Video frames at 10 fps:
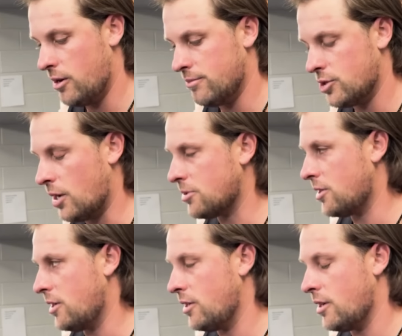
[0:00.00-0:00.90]
The job's not
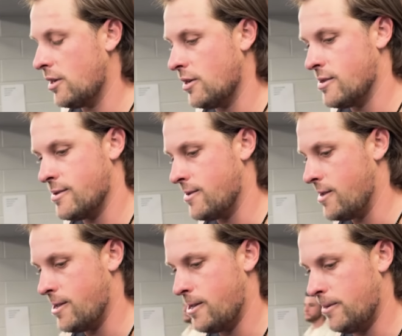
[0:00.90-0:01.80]
done yet.
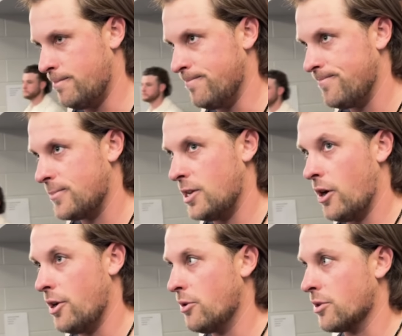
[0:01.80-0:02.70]
Um, you know,
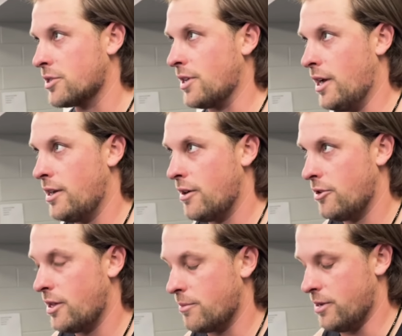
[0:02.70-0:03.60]
I know we're excited and
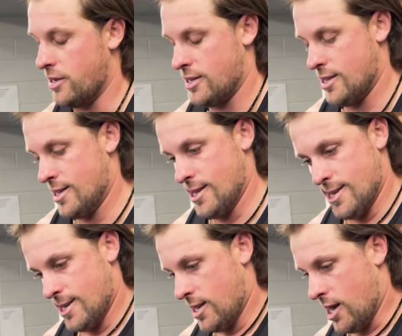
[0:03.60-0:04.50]
everything, but
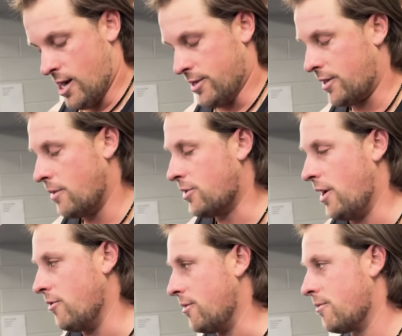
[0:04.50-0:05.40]
uh, it's game
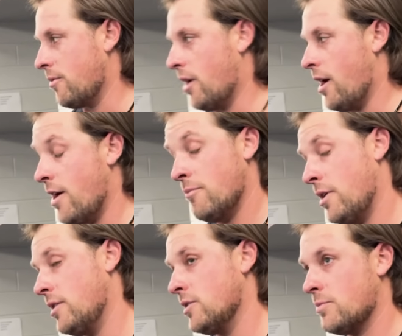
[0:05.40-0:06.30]
seven. I haven't been
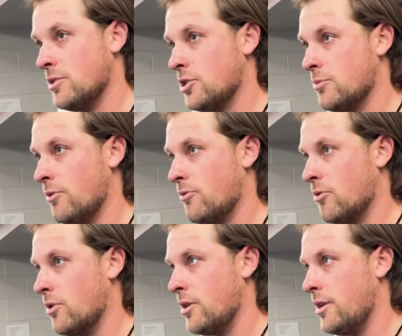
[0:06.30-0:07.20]
in this position
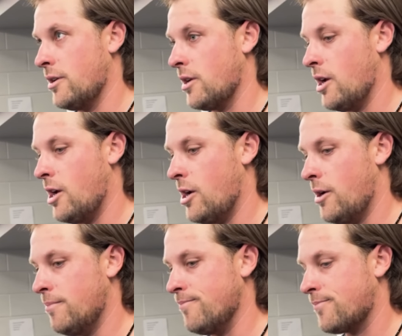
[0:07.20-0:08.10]
before, and,
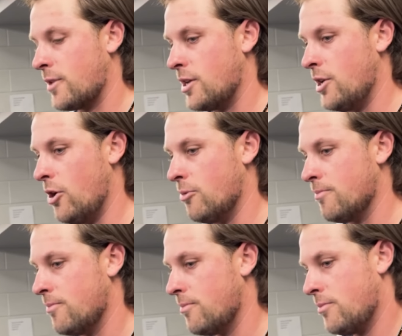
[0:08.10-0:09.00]
um, you know,
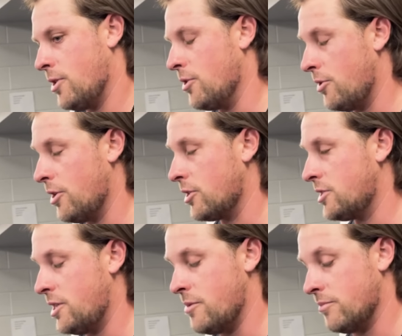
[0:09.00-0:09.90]
they're, they're a good
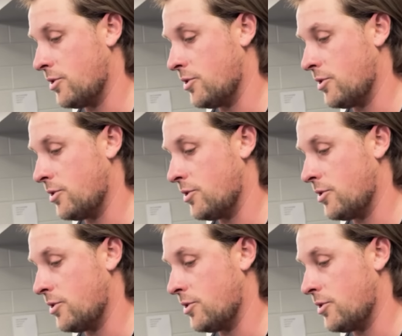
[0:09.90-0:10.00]
team.